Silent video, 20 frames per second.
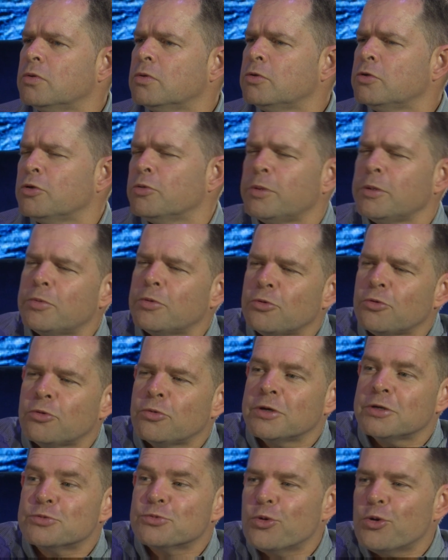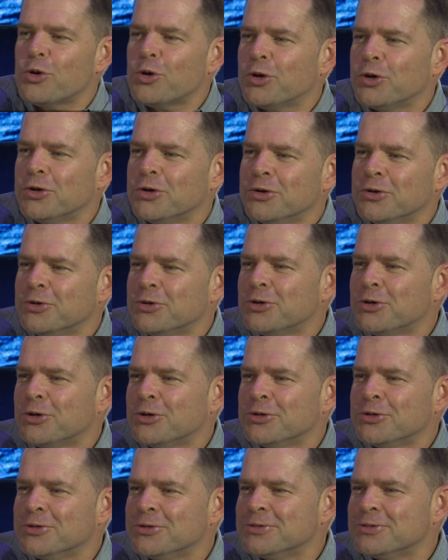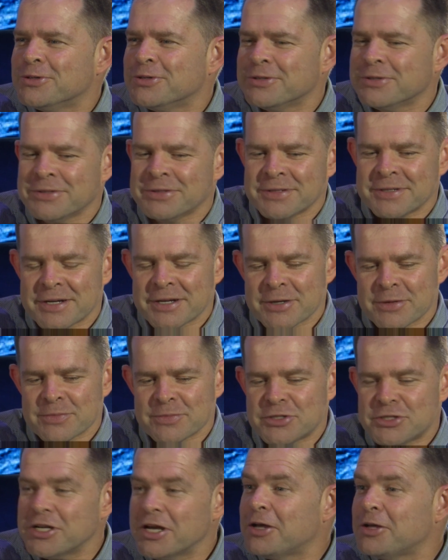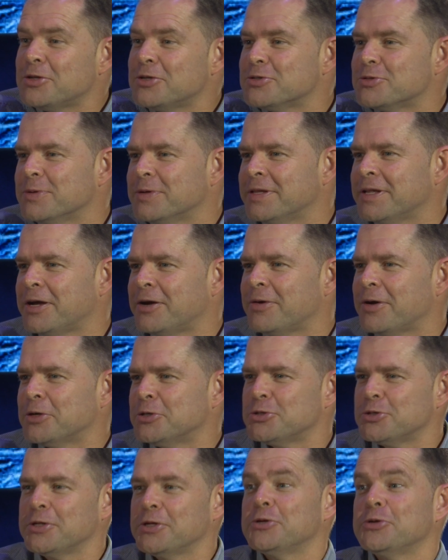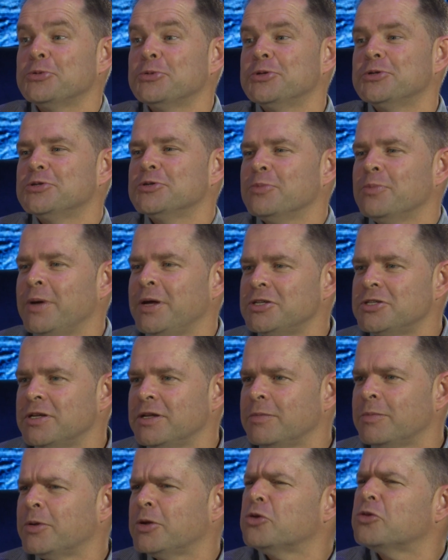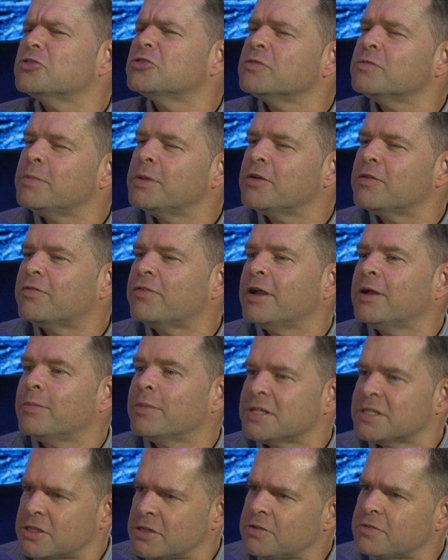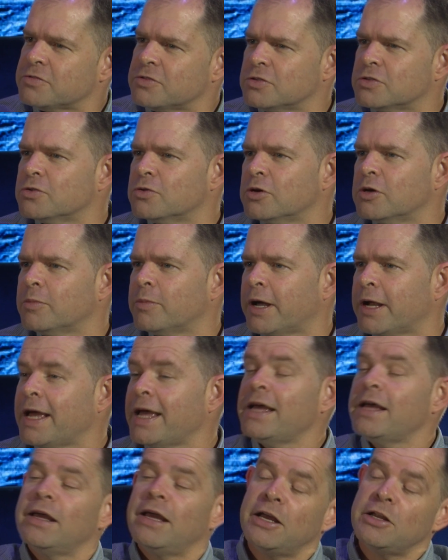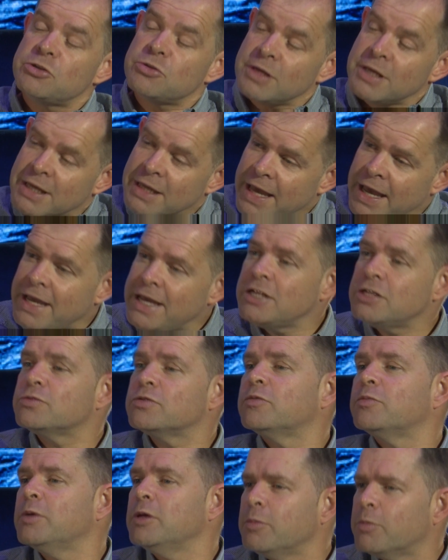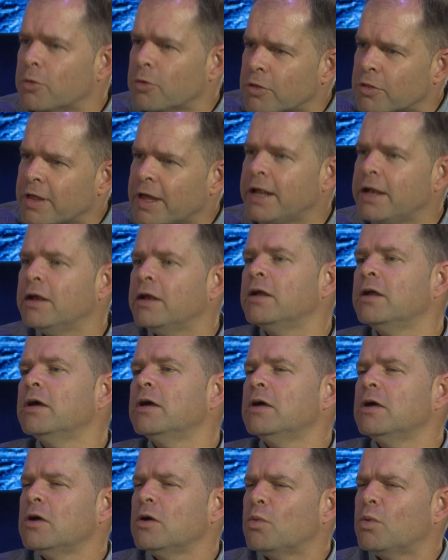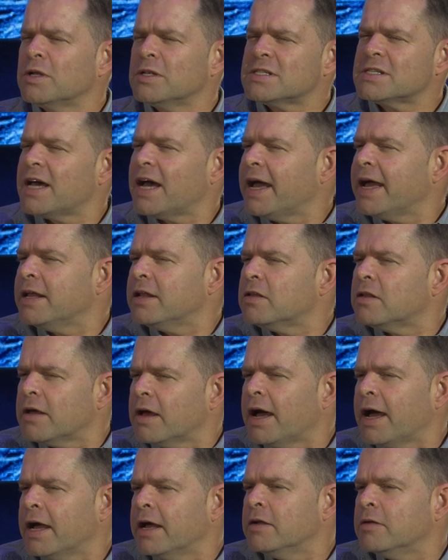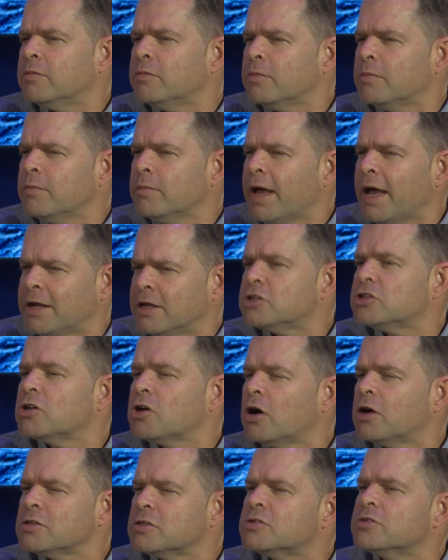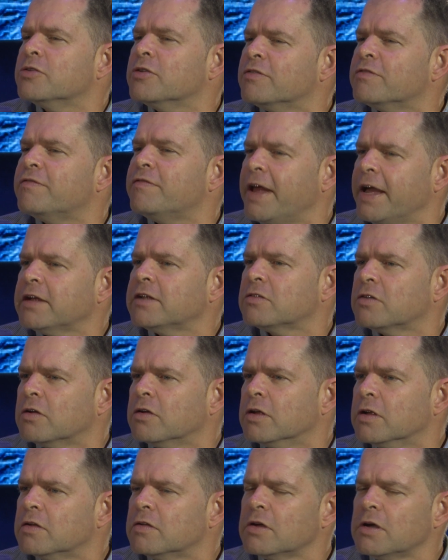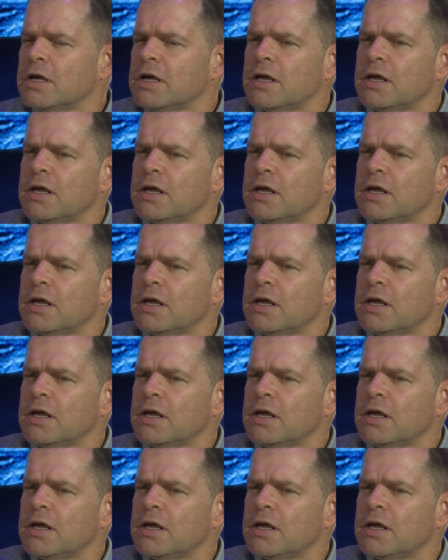you know, people always walk on shells when they're around you. They don't want to mention it, but not to be afraid myself to talk about it and to engage with people then once I had a chance to reflect on it.